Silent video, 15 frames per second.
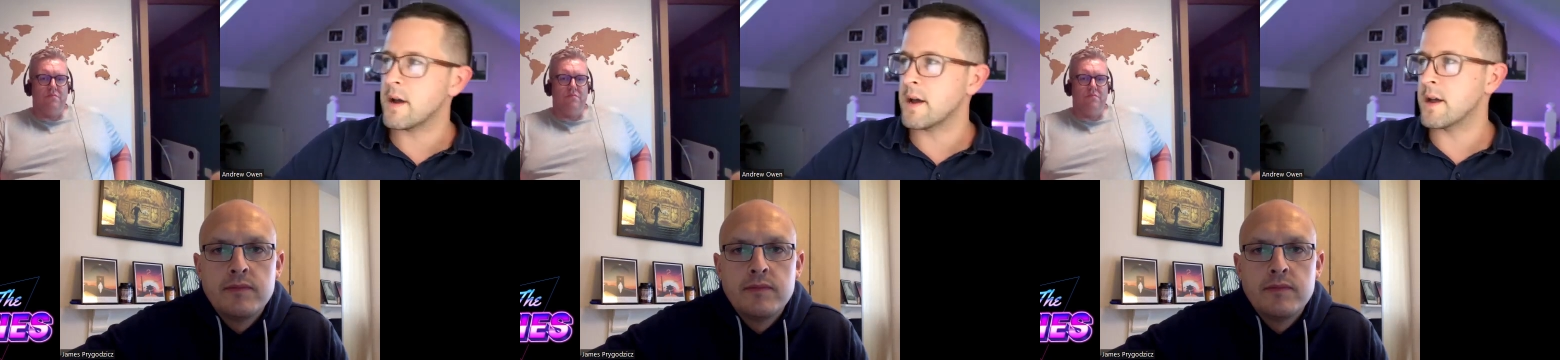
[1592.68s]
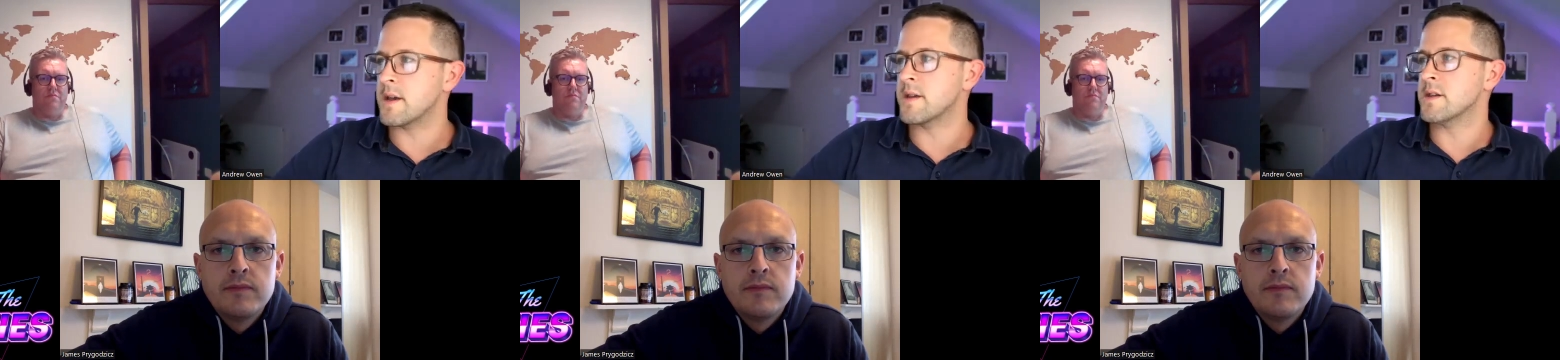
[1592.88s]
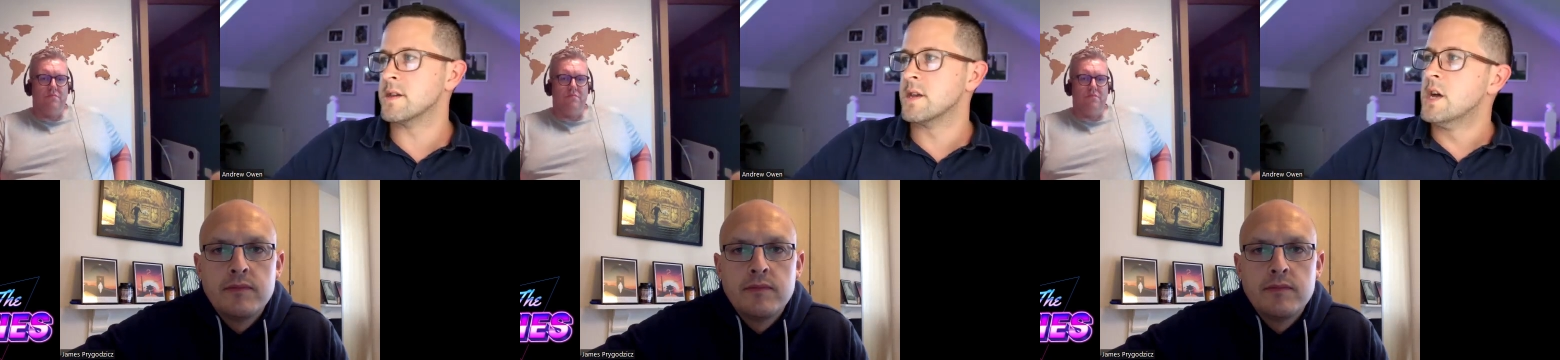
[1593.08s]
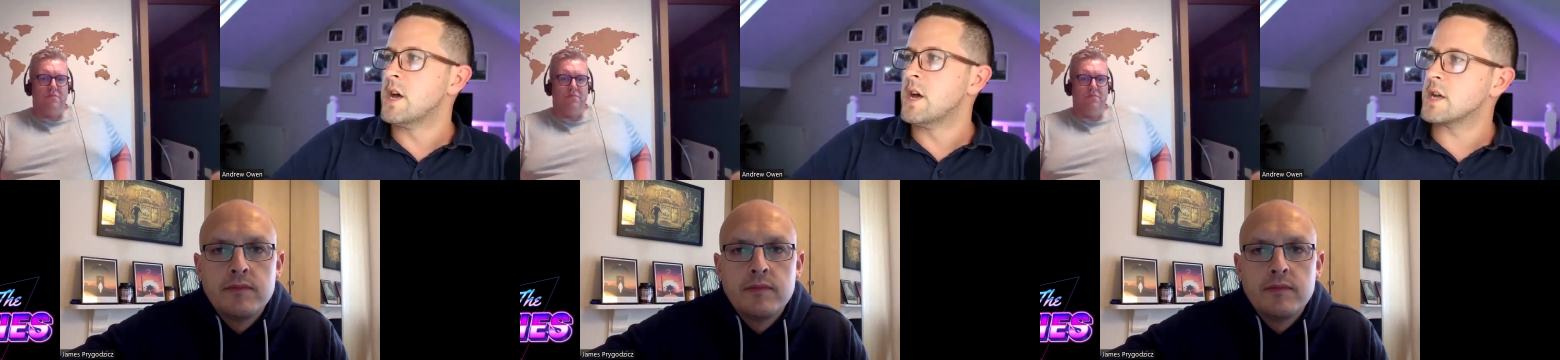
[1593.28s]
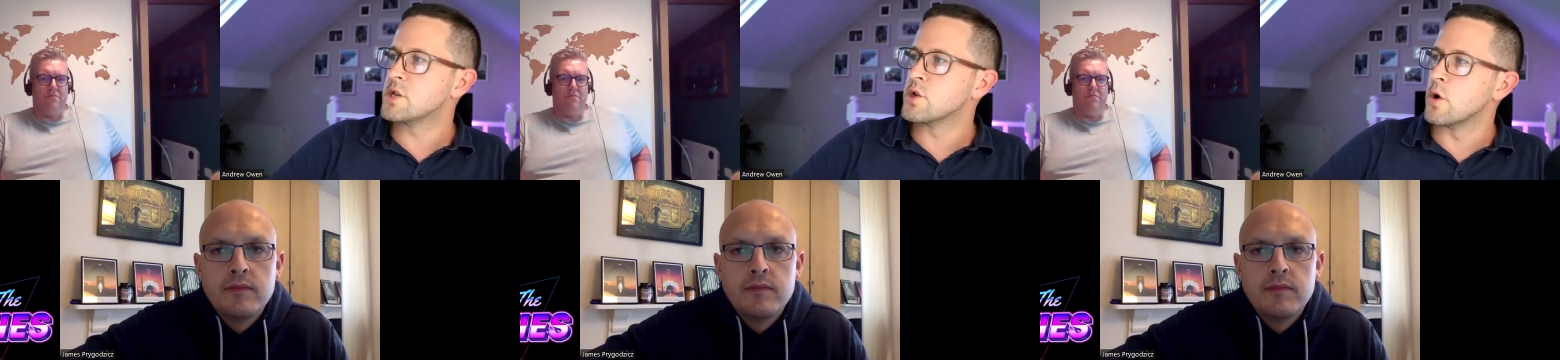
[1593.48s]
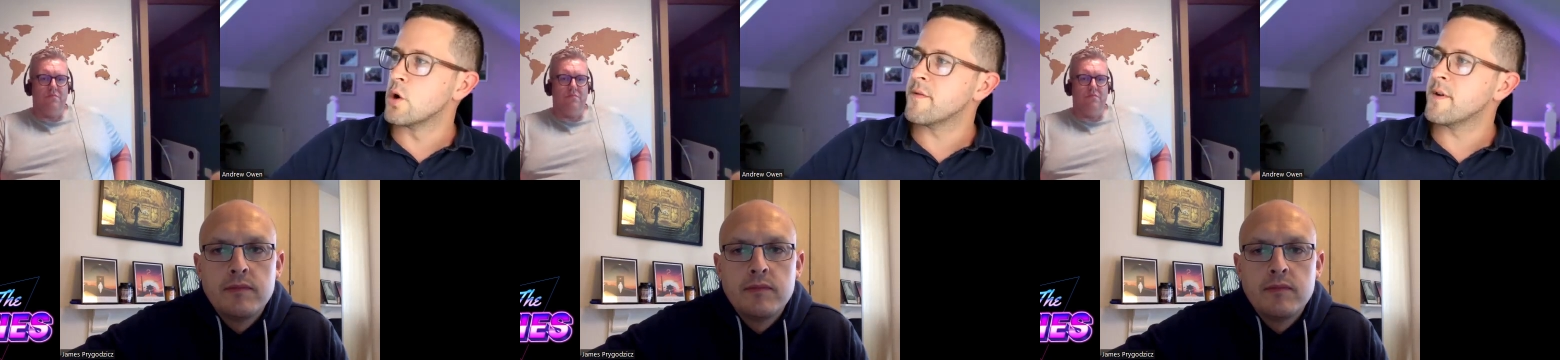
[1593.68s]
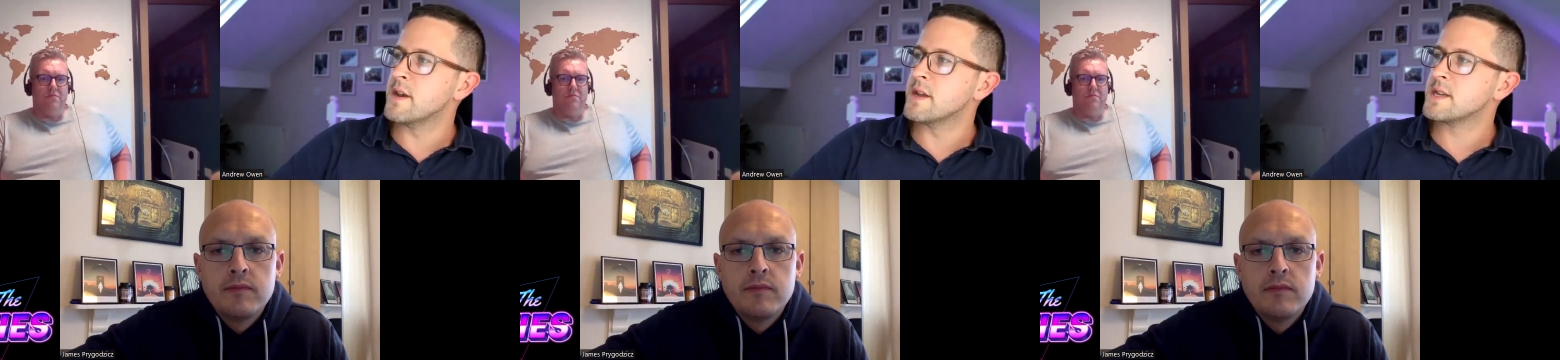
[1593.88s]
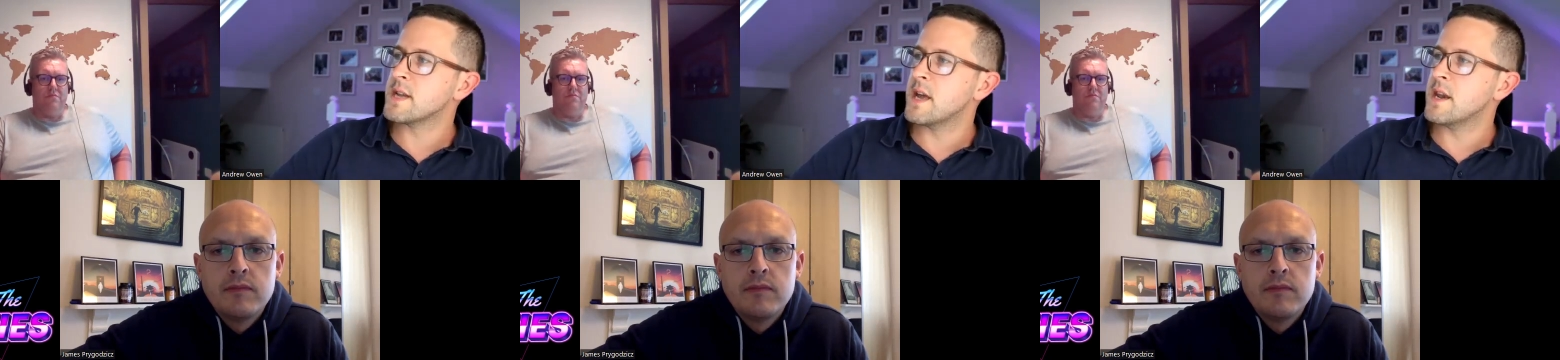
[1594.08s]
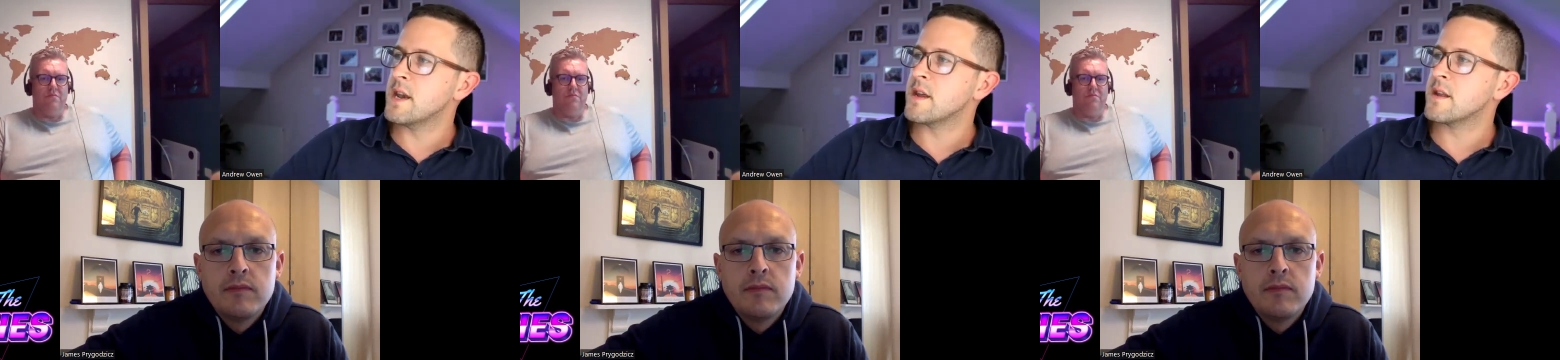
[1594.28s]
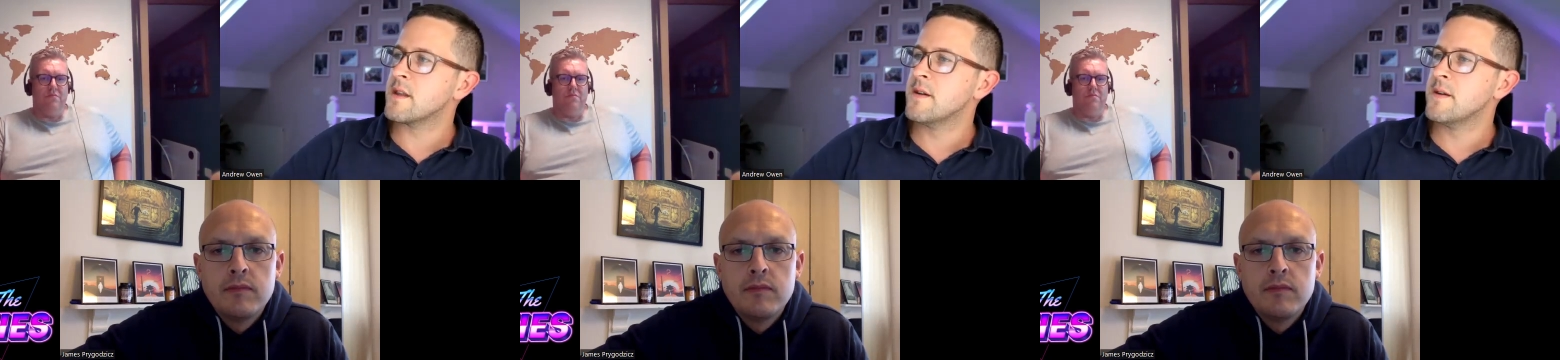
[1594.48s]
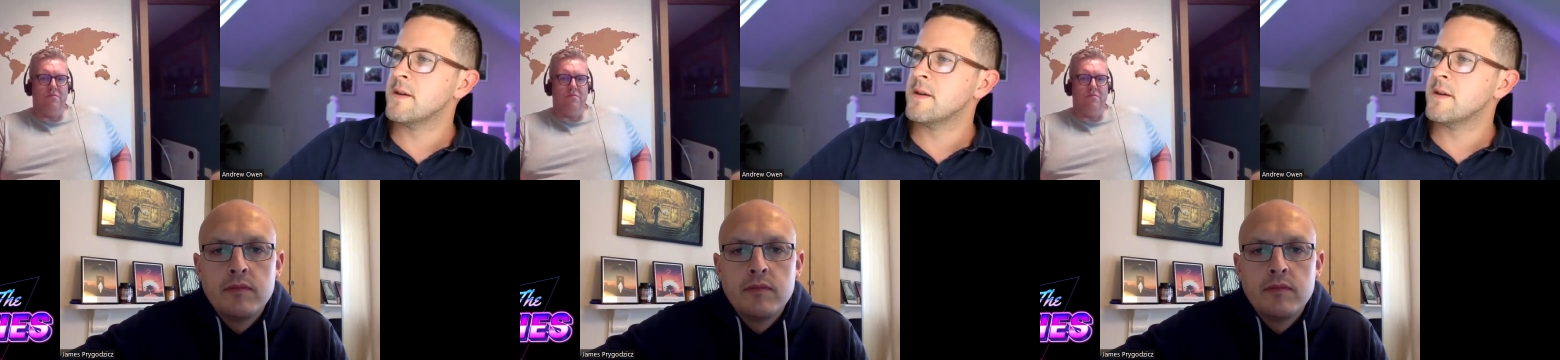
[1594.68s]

Speaker 1: I, I sort of understand it.